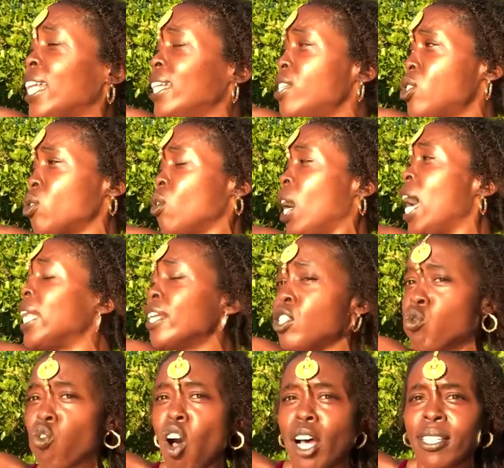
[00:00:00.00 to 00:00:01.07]

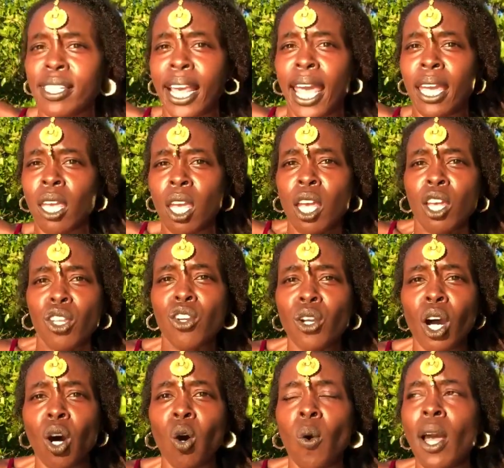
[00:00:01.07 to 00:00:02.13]
Ellis Ross saying, you
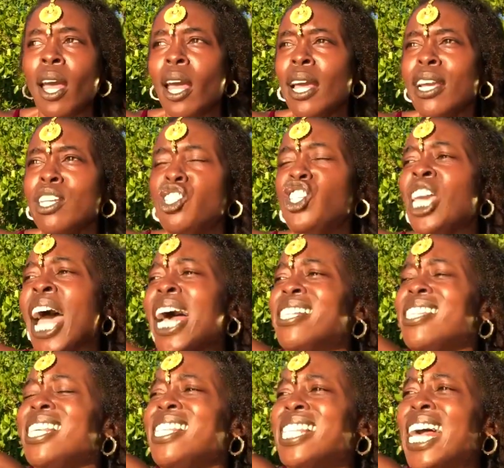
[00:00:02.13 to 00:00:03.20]
know, she
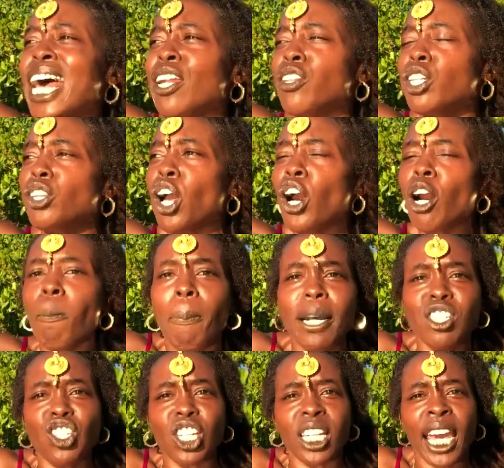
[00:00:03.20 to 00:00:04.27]
has this, that, and the third,
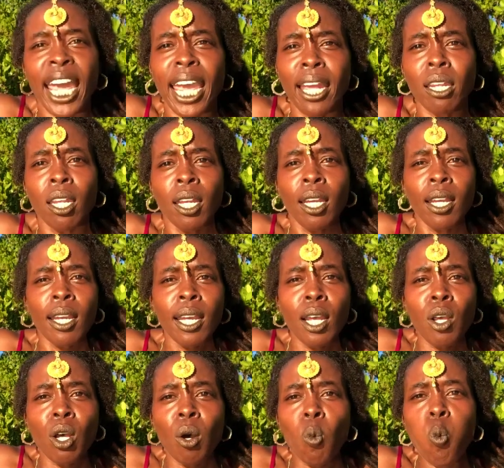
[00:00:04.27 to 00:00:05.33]
but she can't.
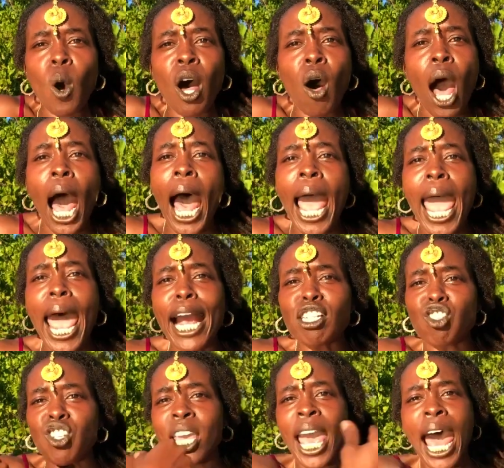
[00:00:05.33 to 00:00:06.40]
Well, I
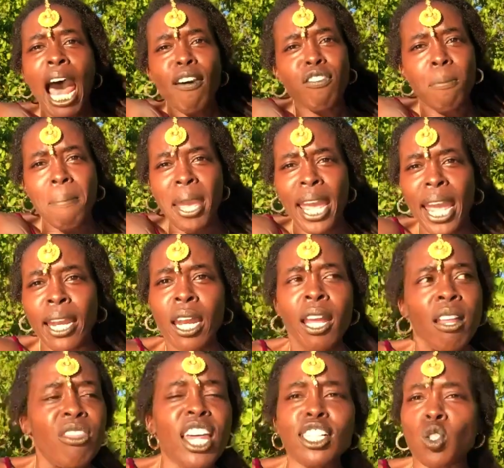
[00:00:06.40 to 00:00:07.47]
actually have a man
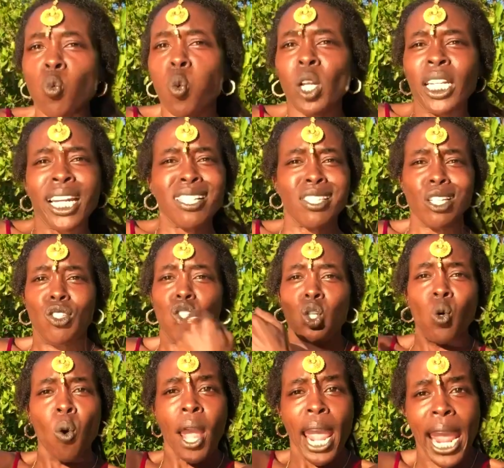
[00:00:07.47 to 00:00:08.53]
that's willing to
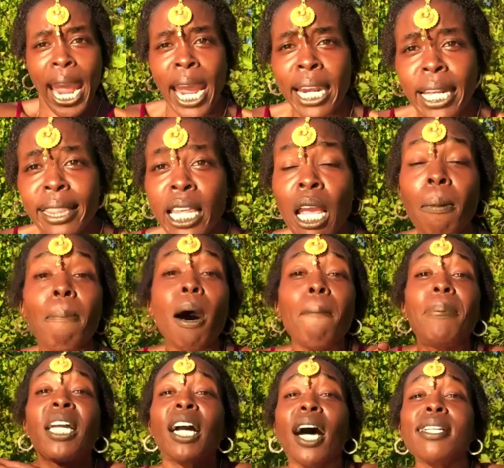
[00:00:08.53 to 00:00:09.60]
do anything,
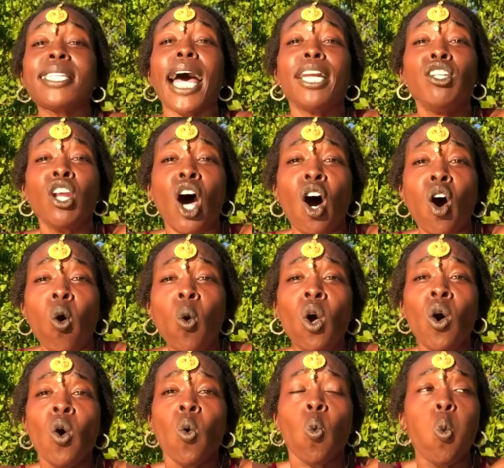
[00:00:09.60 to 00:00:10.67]
but because I know
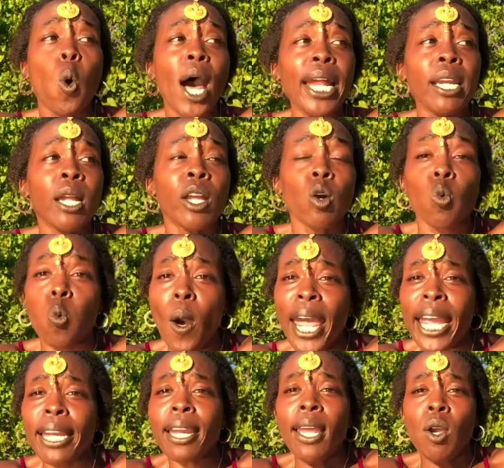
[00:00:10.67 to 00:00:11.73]
what
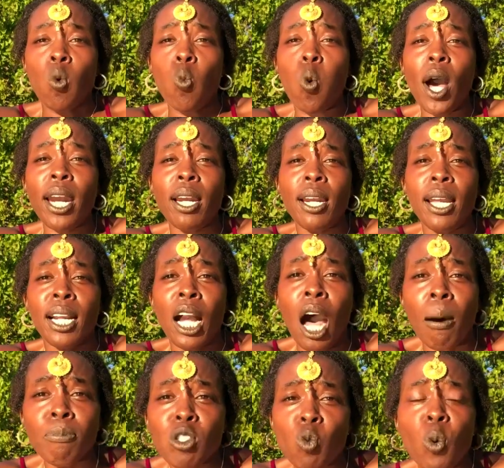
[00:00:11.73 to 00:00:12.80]
weight, what
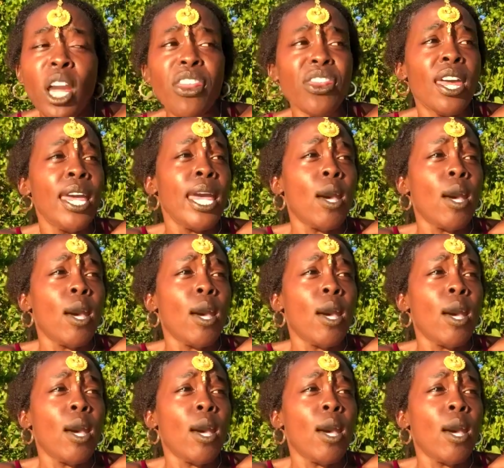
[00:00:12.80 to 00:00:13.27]
comes with,